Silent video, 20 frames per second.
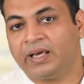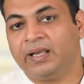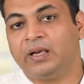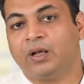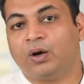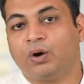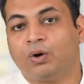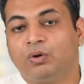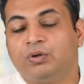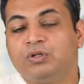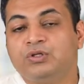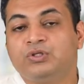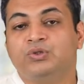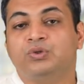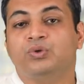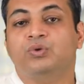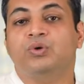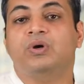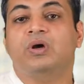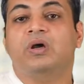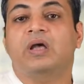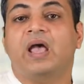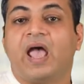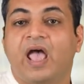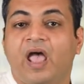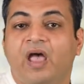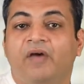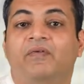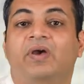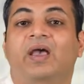can also
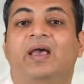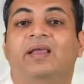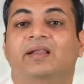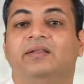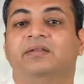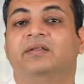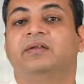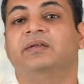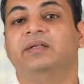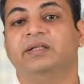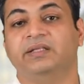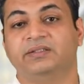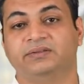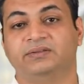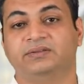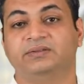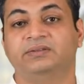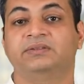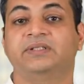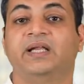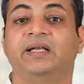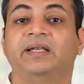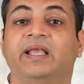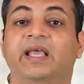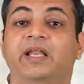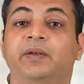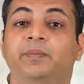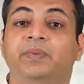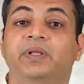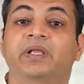have another reason that
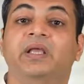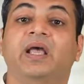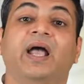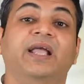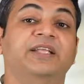can be